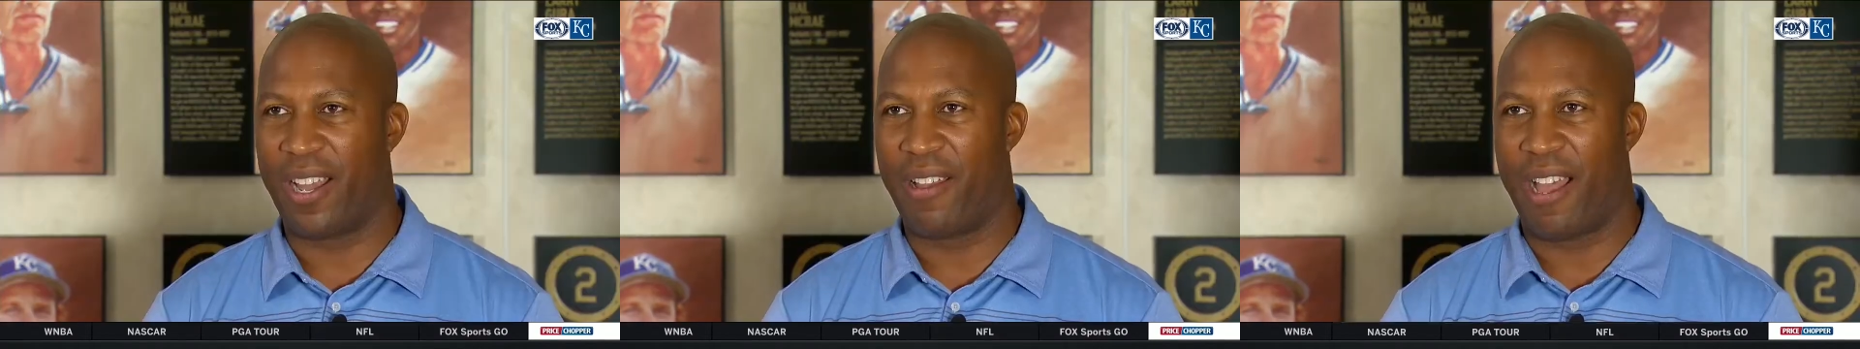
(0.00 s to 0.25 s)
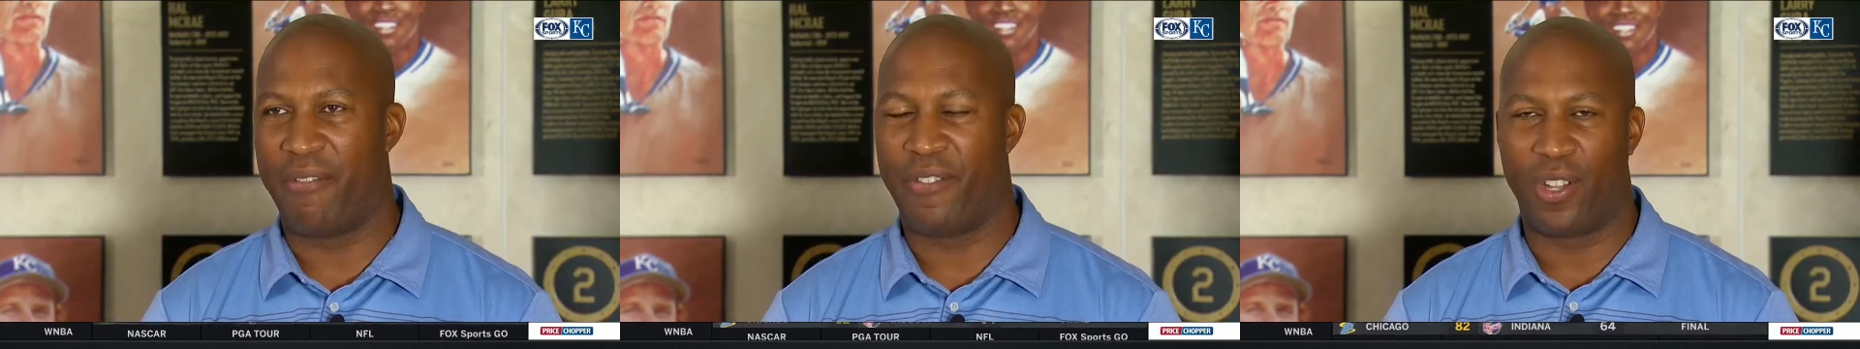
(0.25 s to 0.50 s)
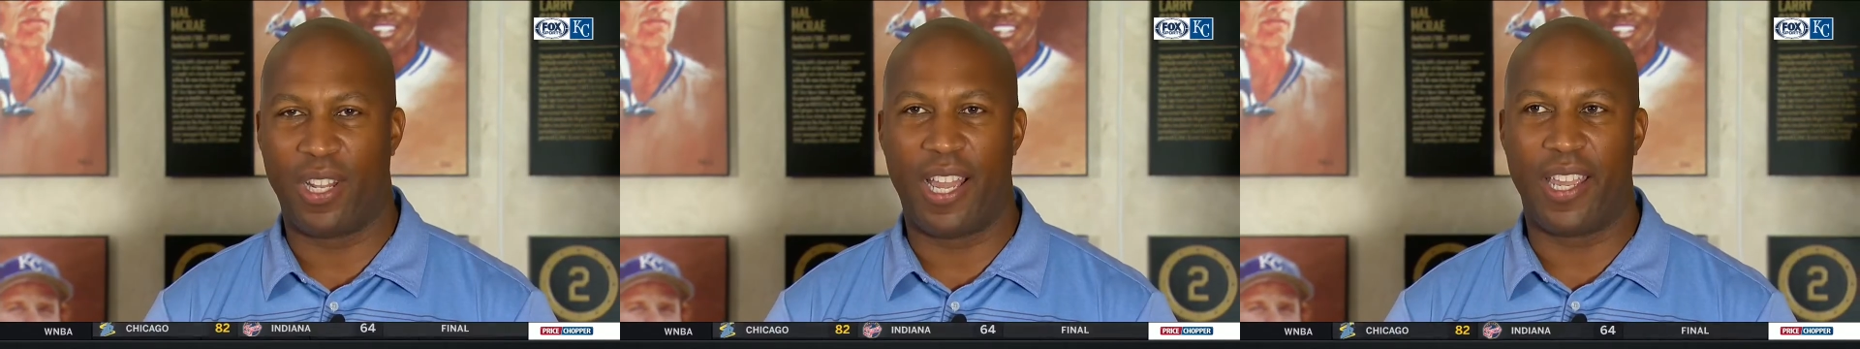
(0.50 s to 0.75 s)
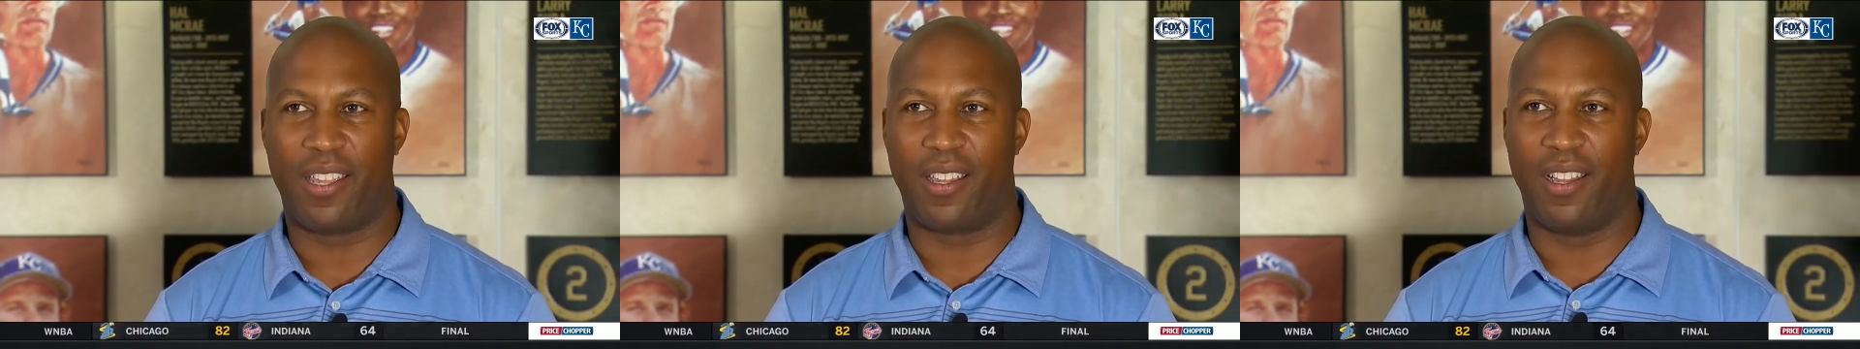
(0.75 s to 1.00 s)
I felt
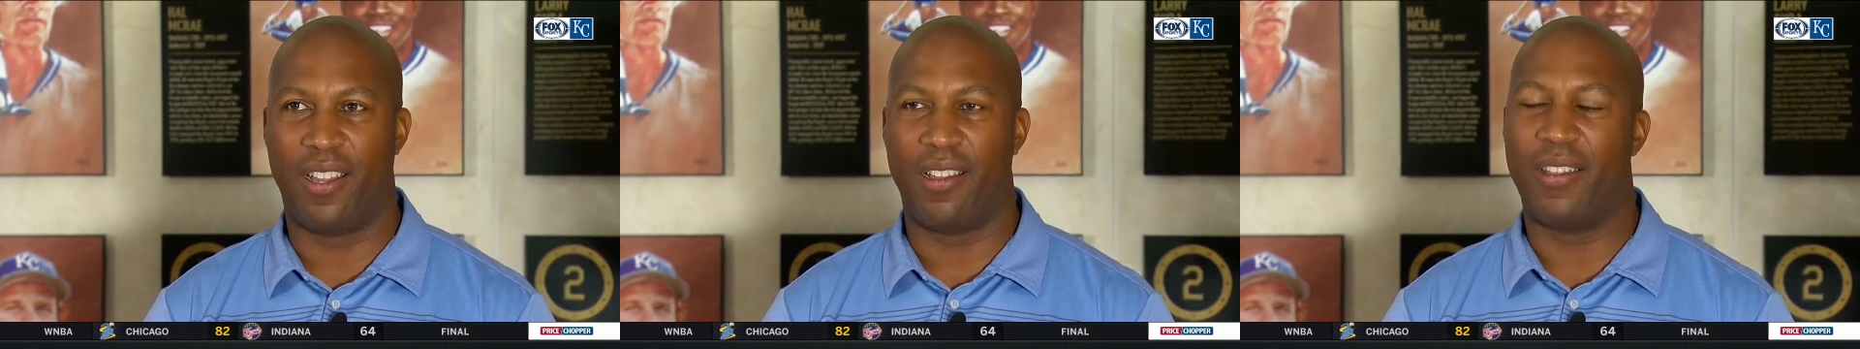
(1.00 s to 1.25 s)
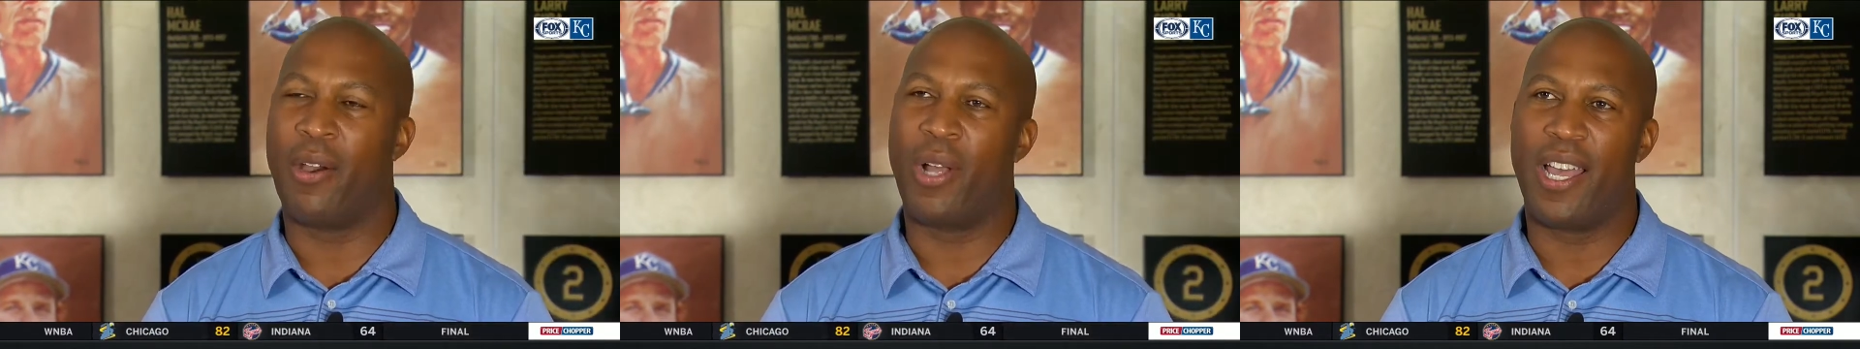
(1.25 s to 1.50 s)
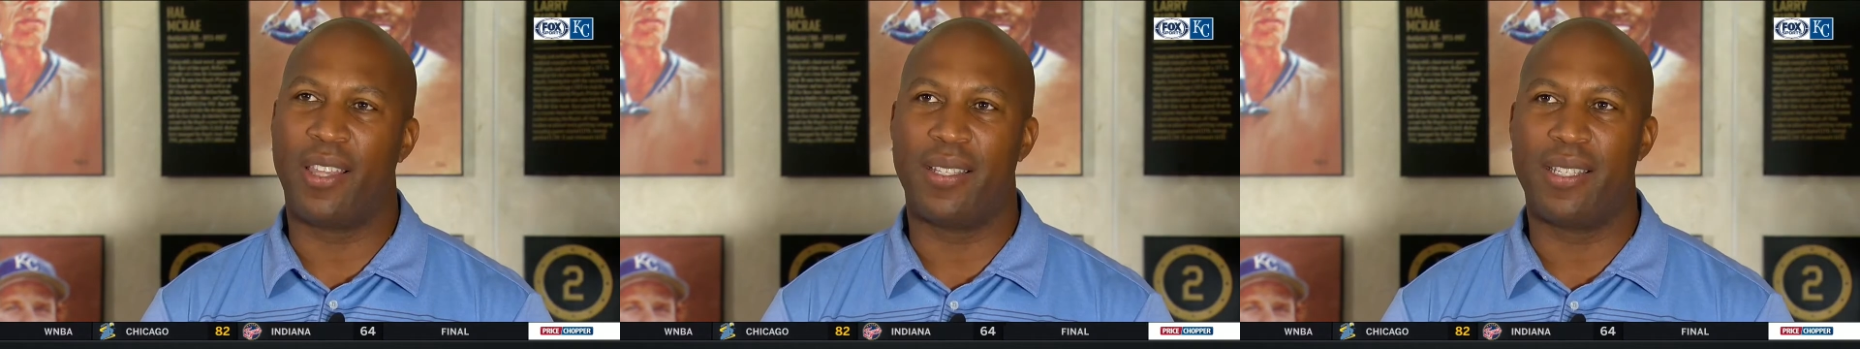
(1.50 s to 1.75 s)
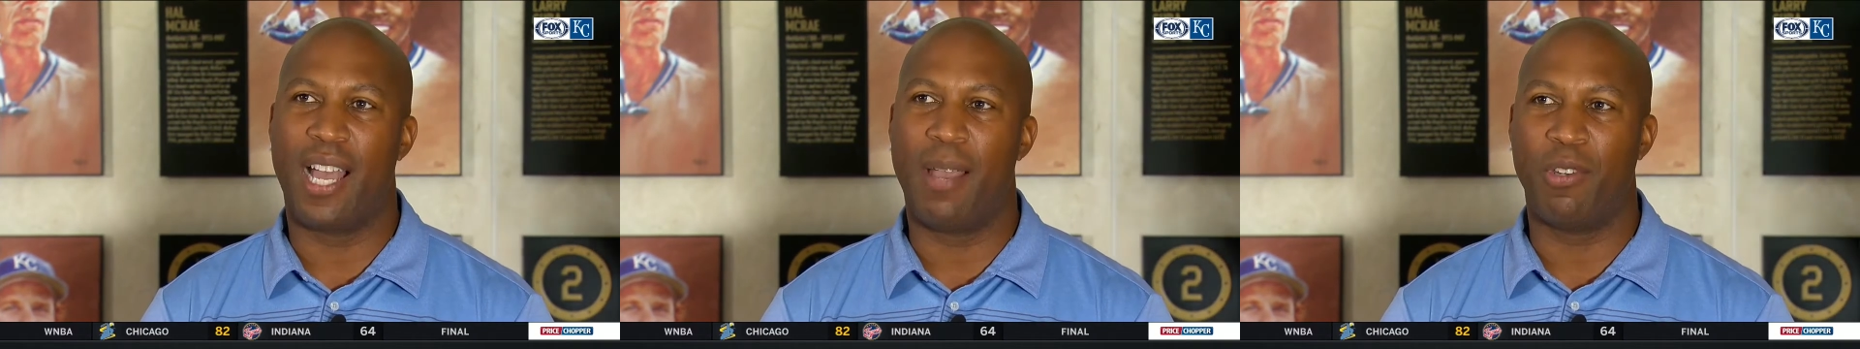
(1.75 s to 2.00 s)
like, at the
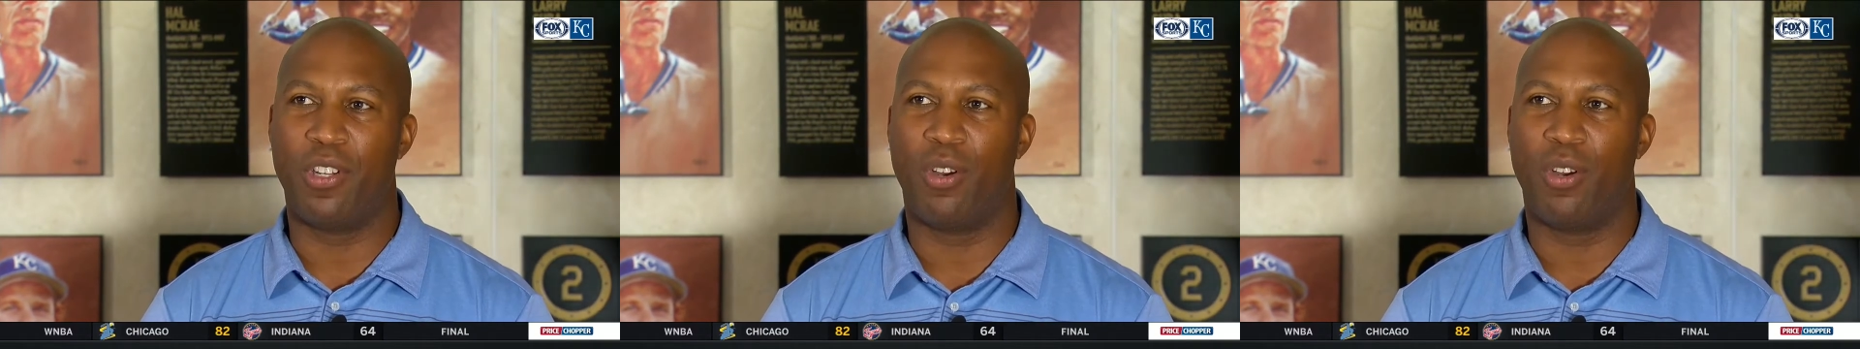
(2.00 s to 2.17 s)
time, you know,